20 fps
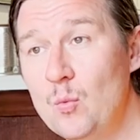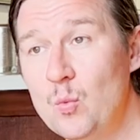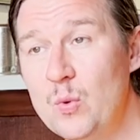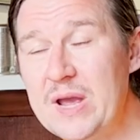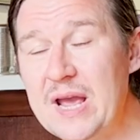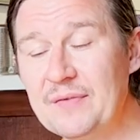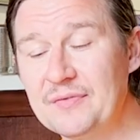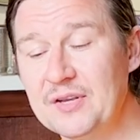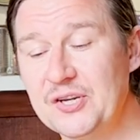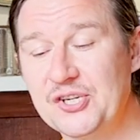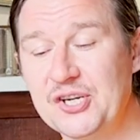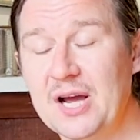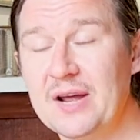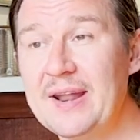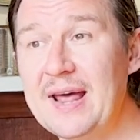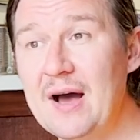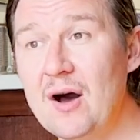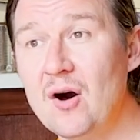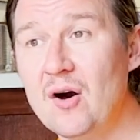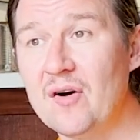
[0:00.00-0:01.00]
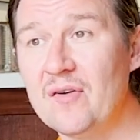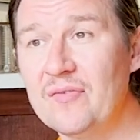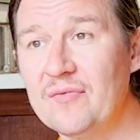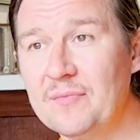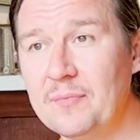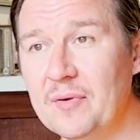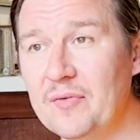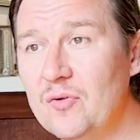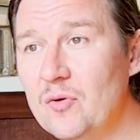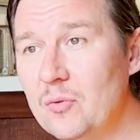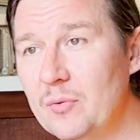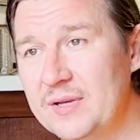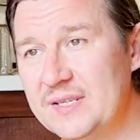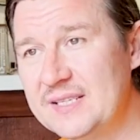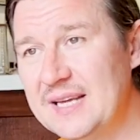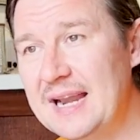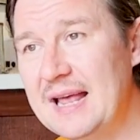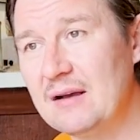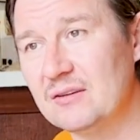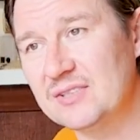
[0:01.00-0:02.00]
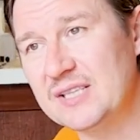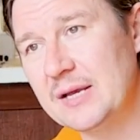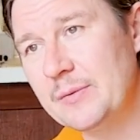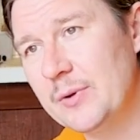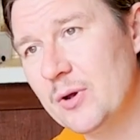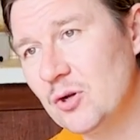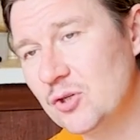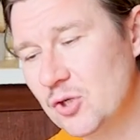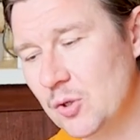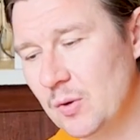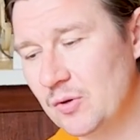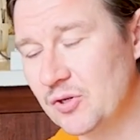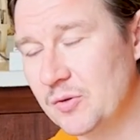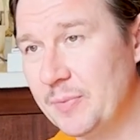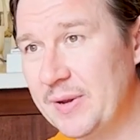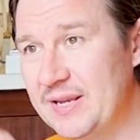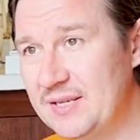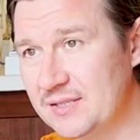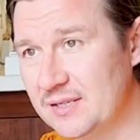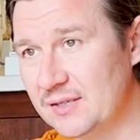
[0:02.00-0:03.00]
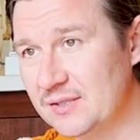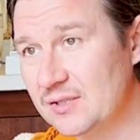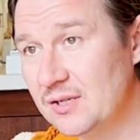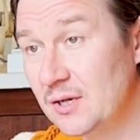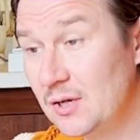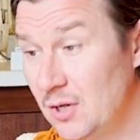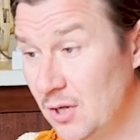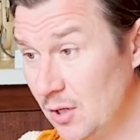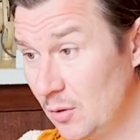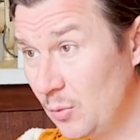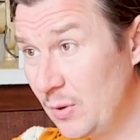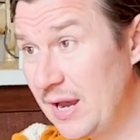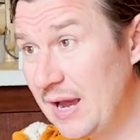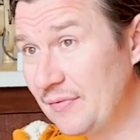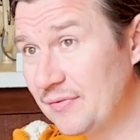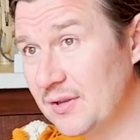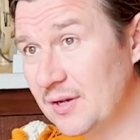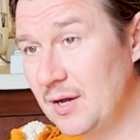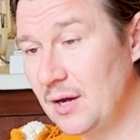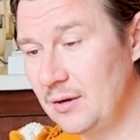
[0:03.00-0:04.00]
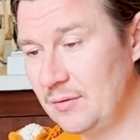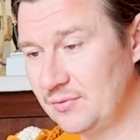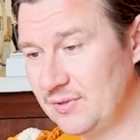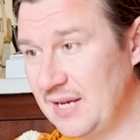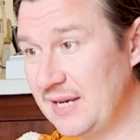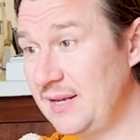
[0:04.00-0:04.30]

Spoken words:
We have to shut that off before we sell out. Say we've got 200 pizzas, we have to go, say